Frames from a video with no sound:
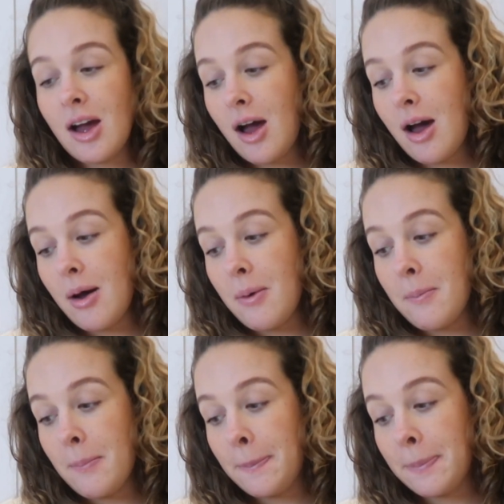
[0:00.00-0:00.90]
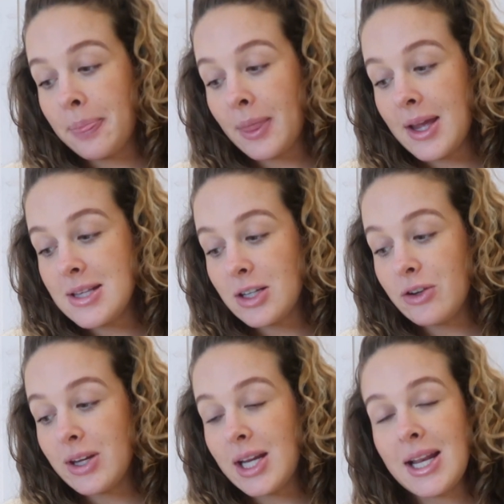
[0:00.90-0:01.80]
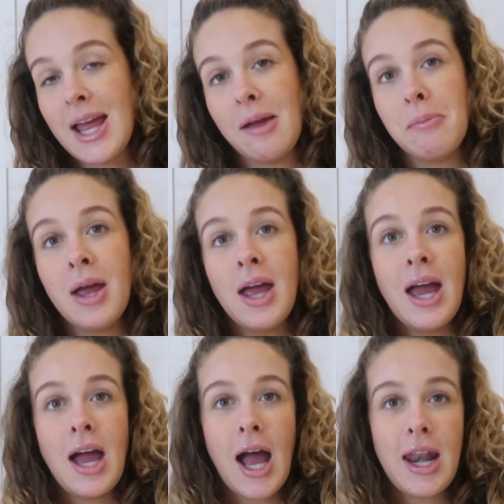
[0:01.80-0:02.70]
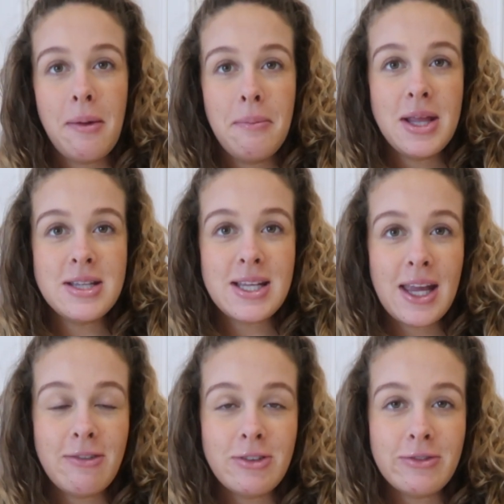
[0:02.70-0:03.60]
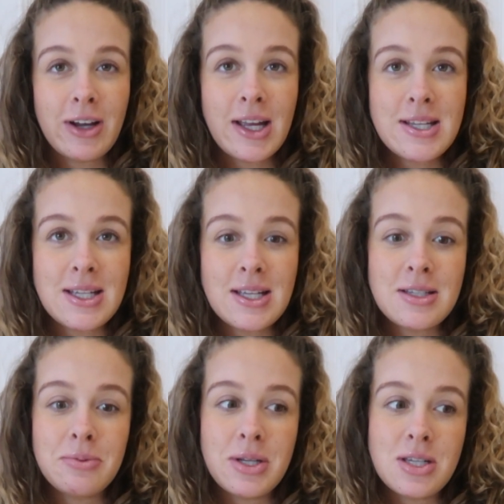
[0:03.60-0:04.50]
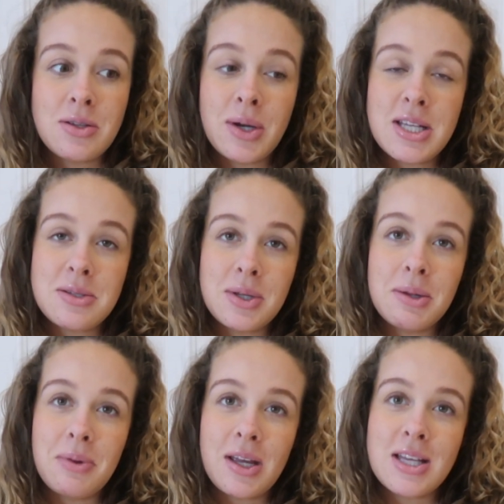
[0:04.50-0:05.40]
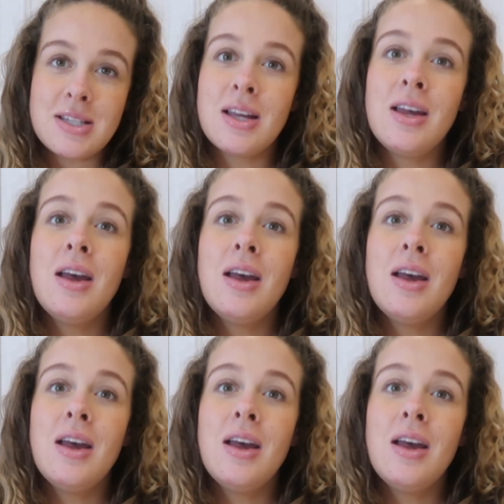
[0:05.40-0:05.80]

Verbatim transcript: It's a Greek name and it means gift of Isis, which is quite sweet because